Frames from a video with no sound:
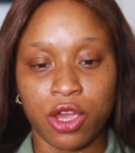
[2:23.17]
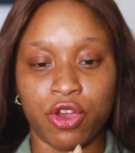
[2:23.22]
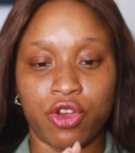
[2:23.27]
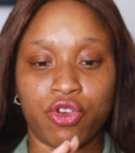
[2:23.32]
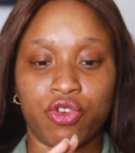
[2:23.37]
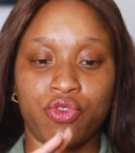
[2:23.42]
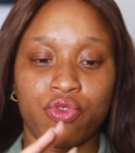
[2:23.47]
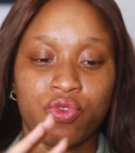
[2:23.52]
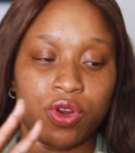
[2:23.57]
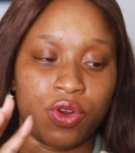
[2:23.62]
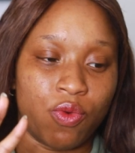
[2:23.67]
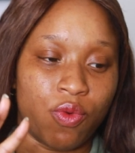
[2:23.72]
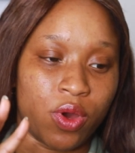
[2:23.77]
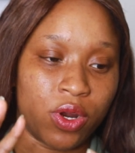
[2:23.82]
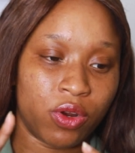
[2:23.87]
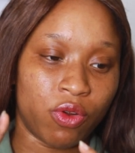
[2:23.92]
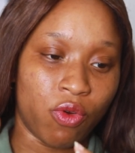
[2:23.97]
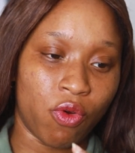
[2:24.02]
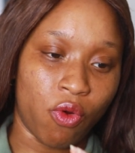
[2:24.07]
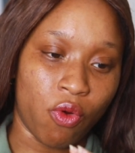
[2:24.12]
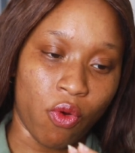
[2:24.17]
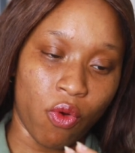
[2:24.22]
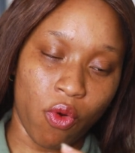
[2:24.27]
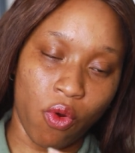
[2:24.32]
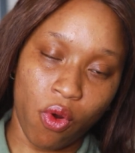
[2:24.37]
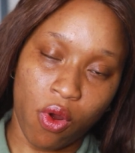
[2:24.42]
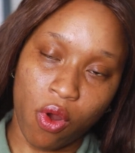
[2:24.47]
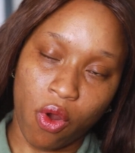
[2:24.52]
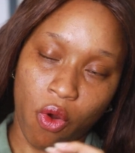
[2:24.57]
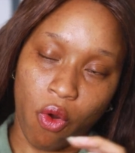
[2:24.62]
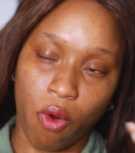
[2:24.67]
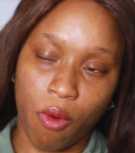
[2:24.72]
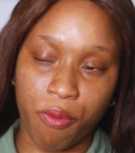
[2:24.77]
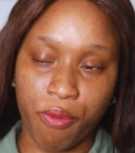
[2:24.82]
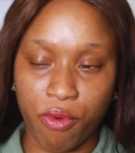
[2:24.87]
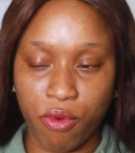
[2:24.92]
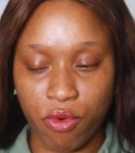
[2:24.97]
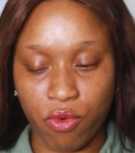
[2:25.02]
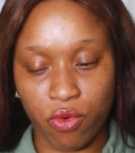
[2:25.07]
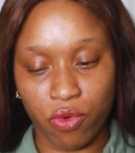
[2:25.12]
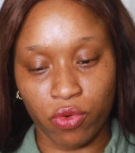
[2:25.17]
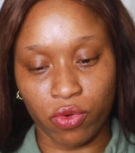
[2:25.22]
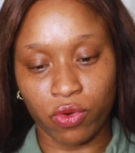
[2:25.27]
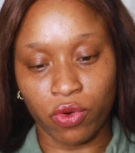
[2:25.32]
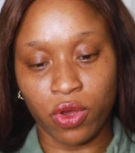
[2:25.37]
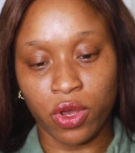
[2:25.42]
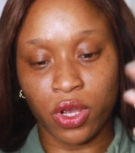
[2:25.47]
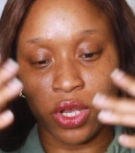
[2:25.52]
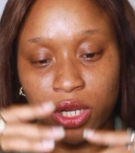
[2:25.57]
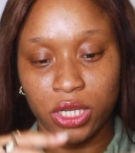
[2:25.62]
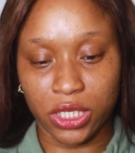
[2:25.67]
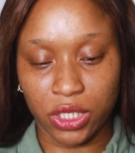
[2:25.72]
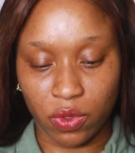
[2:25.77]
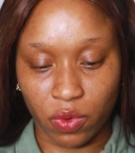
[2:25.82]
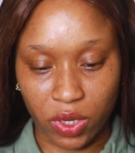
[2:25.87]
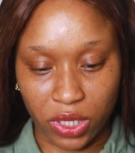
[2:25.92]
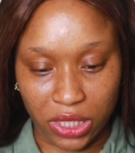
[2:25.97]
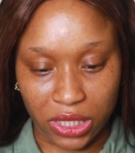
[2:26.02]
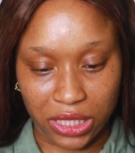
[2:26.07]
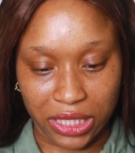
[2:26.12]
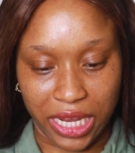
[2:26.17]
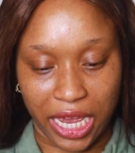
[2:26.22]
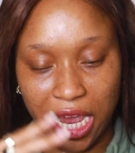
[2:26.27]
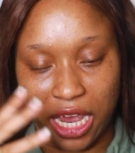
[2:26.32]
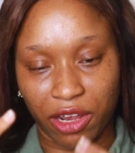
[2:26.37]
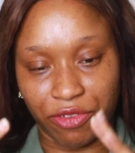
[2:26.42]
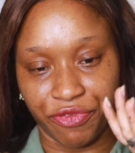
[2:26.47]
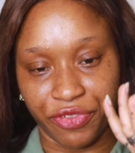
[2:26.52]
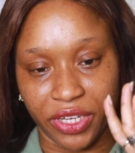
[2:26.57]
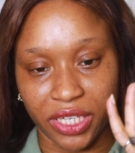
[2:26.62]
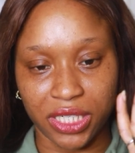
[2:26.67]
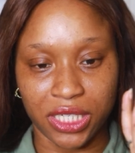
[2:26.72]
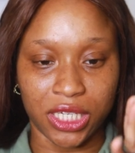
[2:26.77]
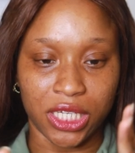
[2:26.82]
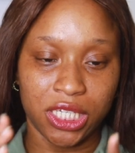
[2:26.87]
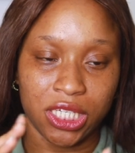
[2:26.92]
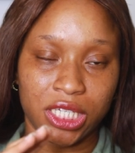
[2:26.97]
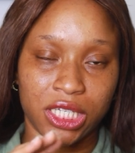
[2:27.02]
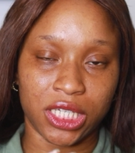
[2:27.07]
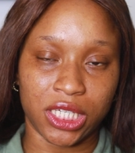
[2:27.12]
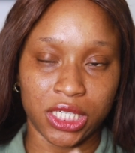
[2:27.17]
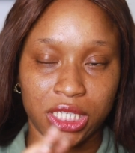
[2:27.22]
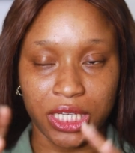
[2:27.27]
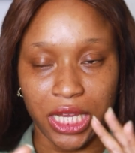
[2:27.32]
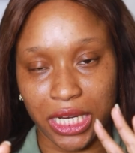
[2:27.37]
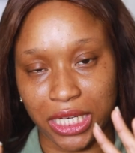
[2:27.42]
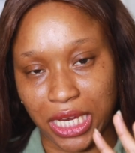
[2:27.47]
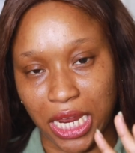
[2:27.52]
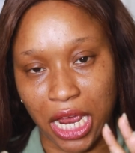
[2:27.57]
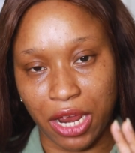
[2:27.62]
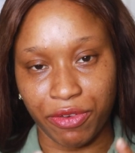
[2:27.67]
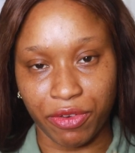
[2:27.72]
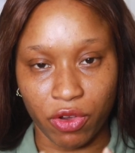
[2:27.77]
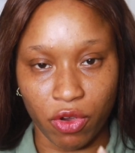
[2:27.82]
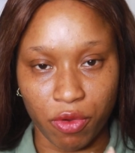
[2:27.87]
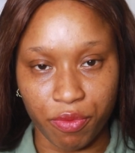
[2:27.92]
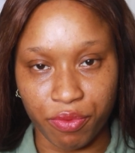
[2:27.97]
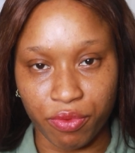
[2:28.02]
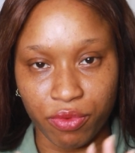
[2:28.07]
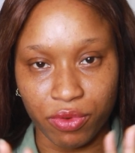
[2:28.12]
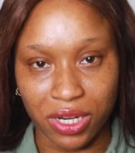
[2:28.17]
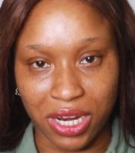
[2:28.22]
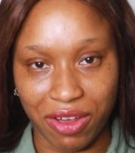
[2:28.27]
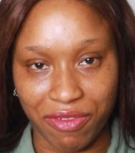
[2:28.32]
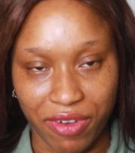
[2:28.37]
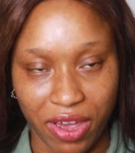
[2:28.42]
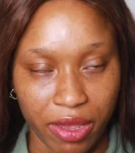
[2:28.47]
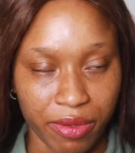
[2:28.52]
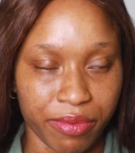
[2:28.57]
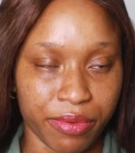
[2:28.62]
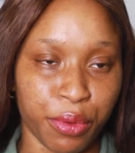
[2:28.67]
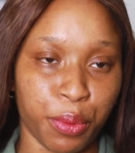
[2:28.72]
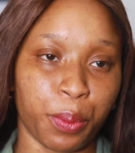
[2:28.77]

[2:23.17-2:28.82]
They want to open, see what's inside, fix it, scatter, recouple, that vibe.